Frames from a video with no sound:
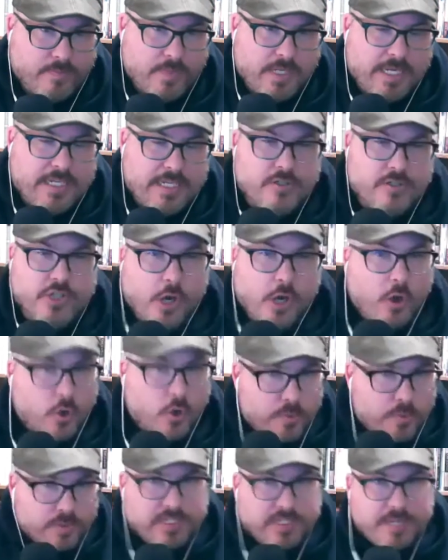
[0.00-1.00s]
And
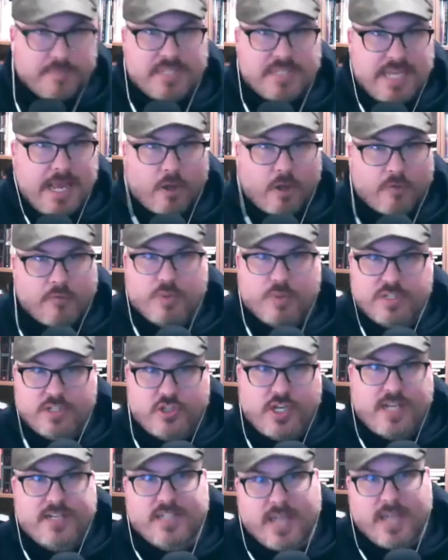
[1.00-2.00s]
Job himself was a
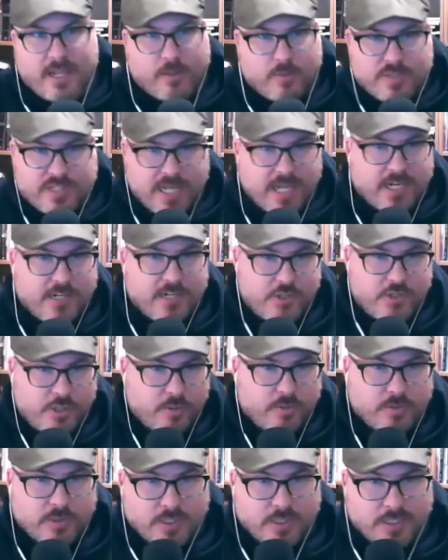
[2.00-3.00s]
Gentile, was not a Jew.